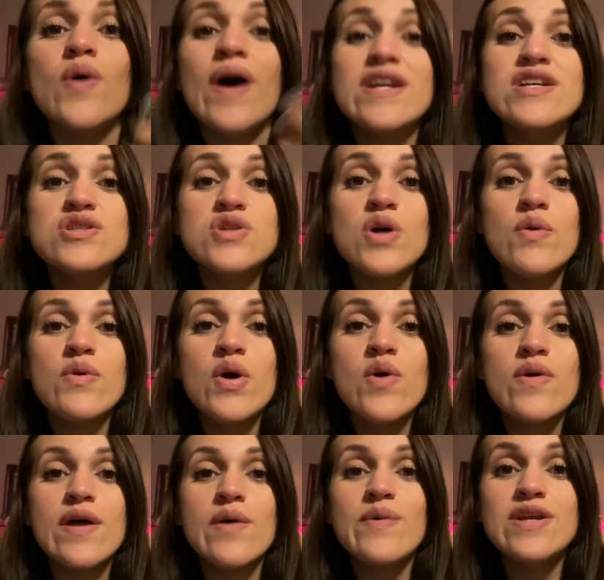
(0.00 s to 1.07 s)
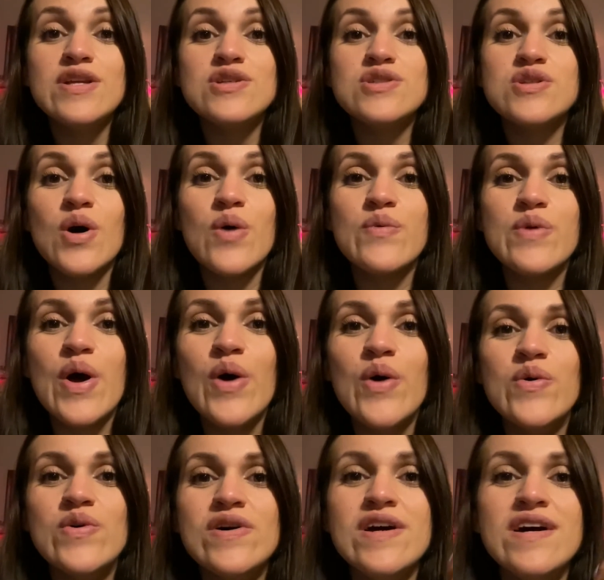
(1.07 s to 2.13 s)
I just don't know. Like we just don't know.